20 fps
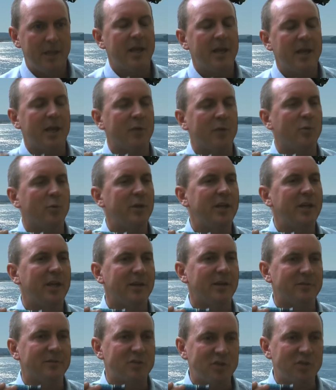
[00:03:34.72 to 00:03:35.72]
And we
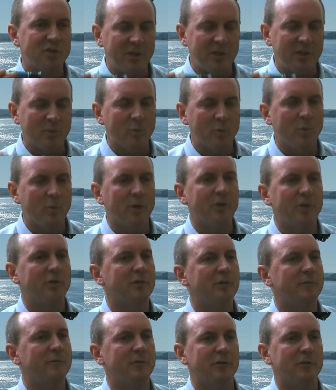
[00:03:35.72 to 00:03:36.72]
have seen
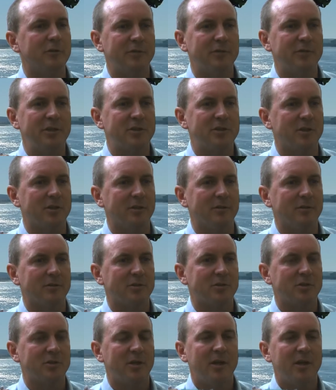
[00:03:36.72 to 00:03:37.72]
wonderful
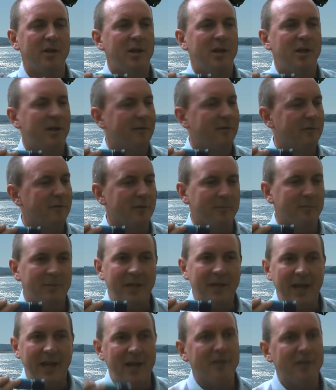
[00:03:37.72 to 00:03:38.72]
results from
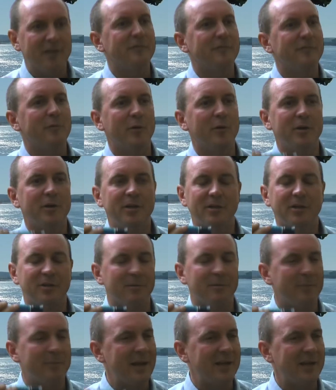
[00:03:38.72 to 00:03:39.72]
California to
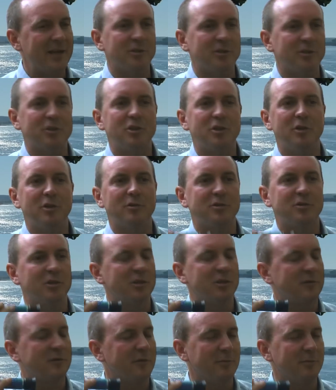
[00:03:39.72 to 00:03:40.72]

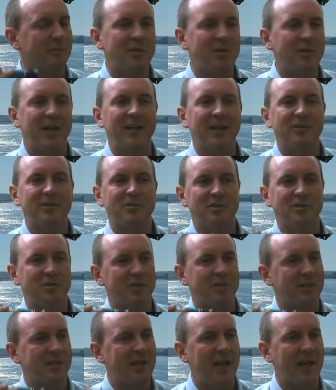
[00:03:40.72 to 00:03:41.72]
Massachusetts, from Texas
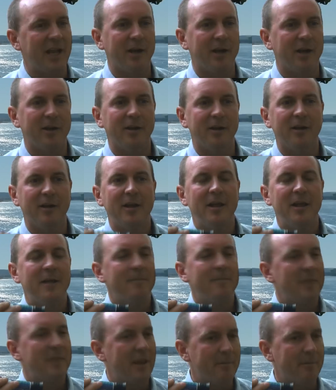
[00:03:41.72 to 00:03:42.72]
to Canada,
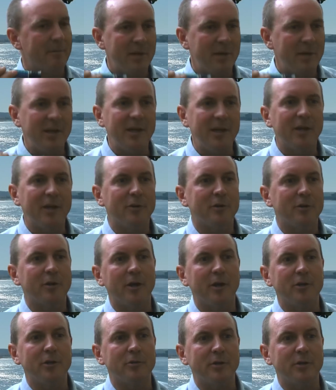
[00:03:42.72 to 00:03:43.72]
and many other
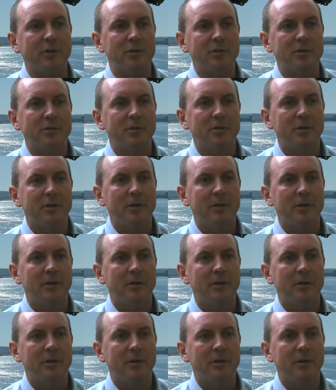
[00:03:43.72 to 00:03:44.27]
countries.